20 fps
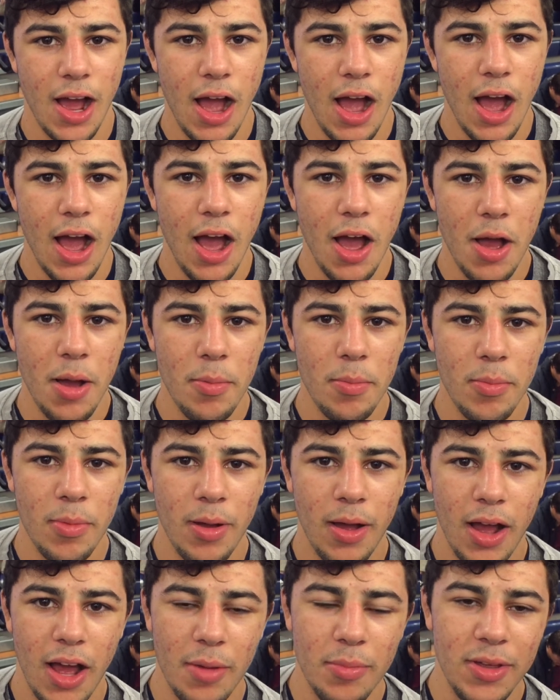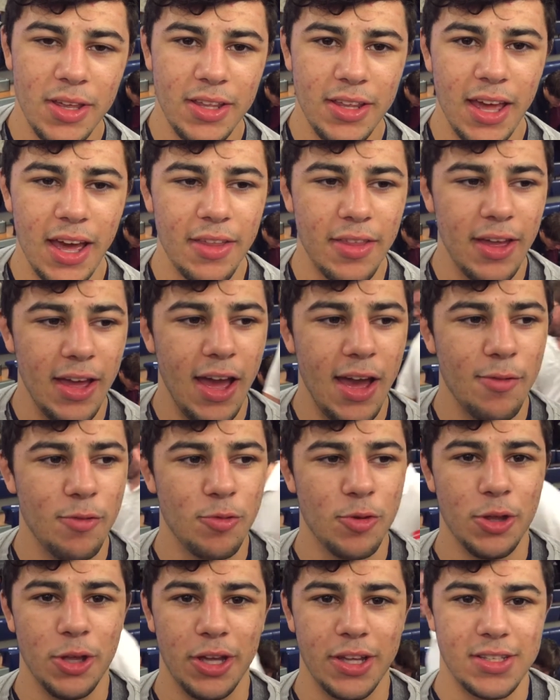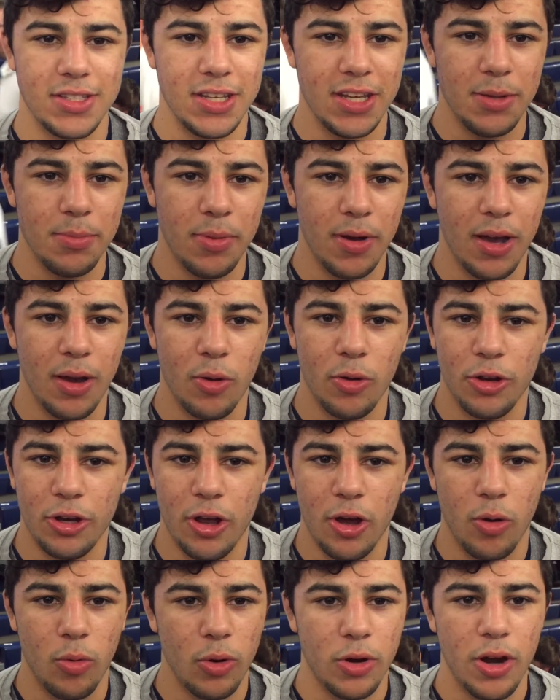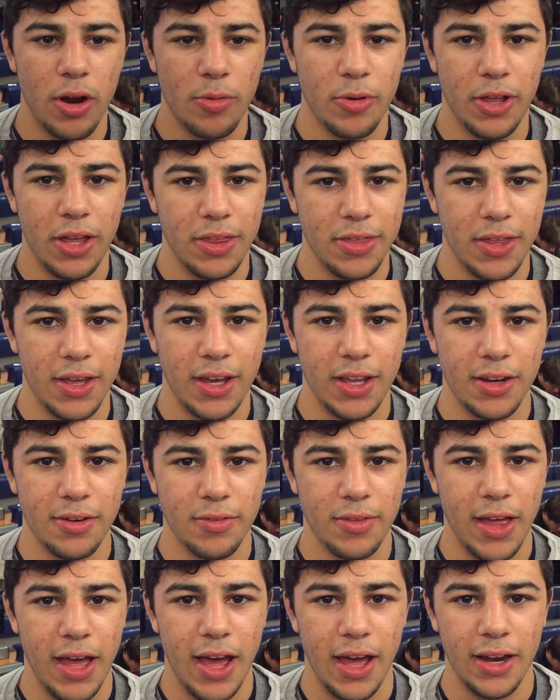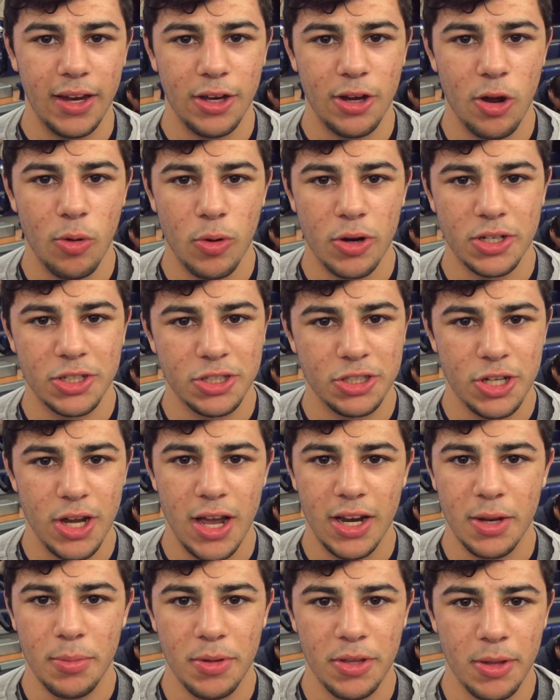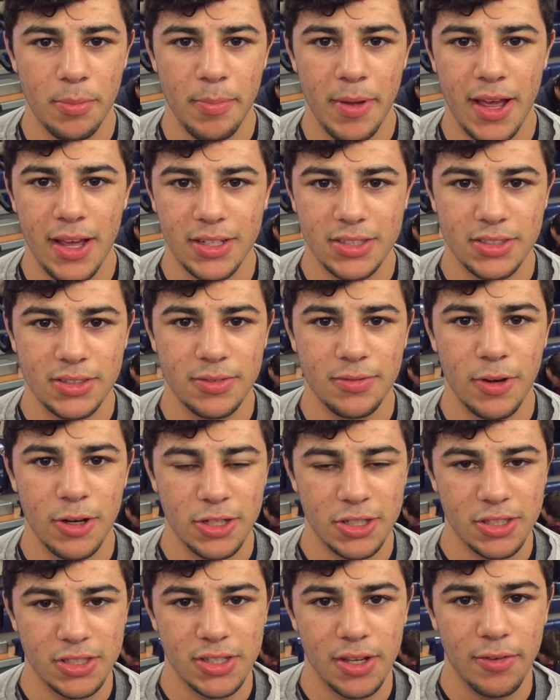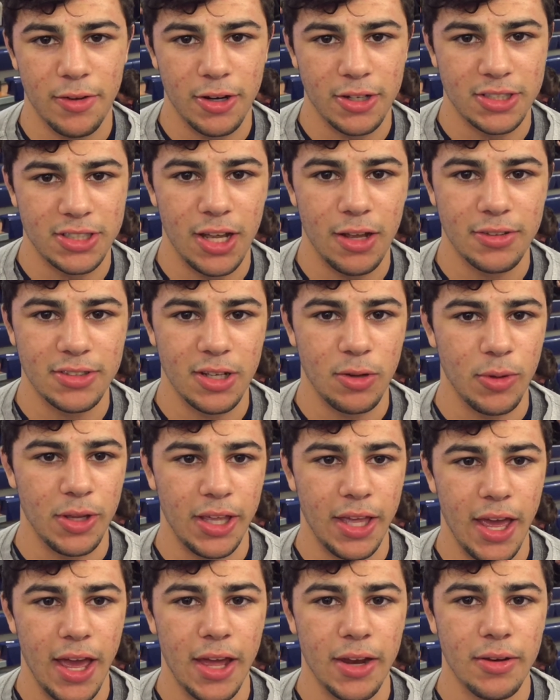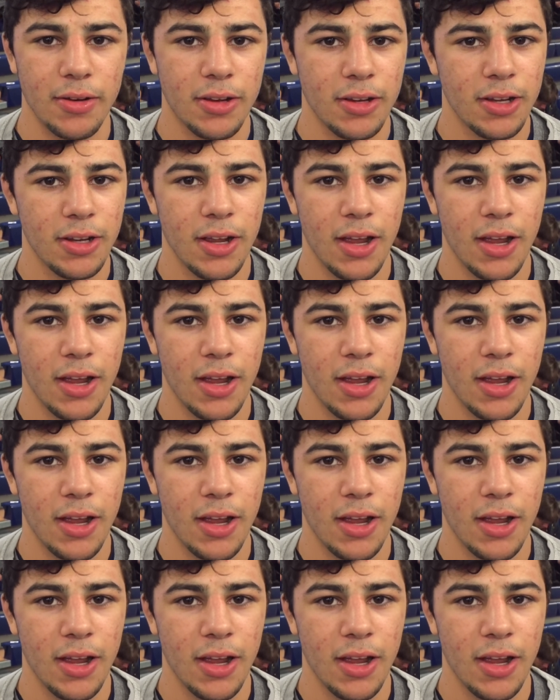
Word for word: Um, I mean, yeah, they have a really good team, but you know, we're not really thinking of that. You know, we're just trying to be the best versions of ourselves that we can,